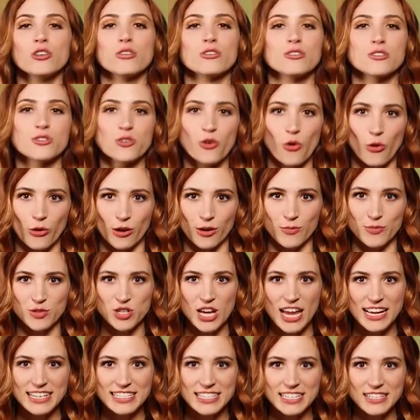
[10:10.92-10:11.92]
you'll score
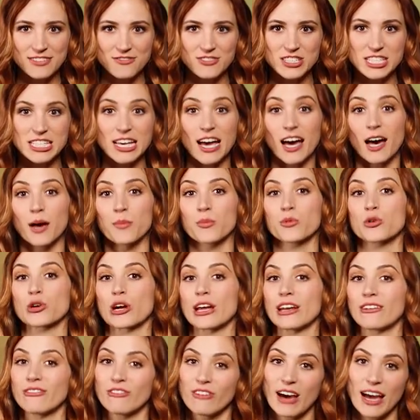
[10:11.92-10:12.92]
objectives,
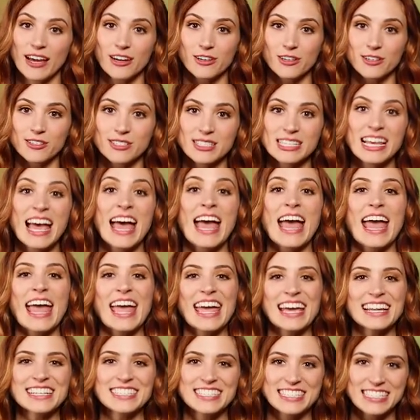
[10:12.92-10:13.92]
upgrade fighters,
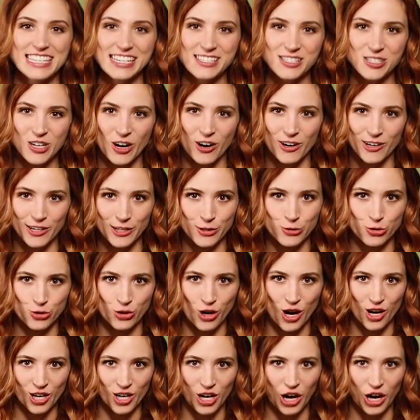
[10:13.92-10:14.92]
and discard and draw